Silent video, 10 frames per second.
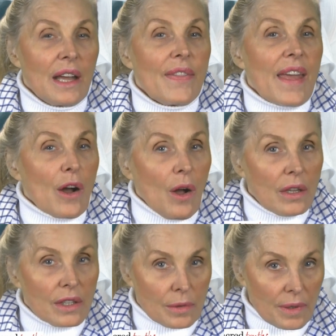they
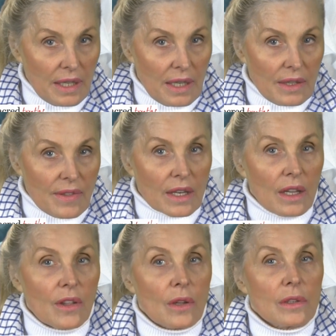all agree that although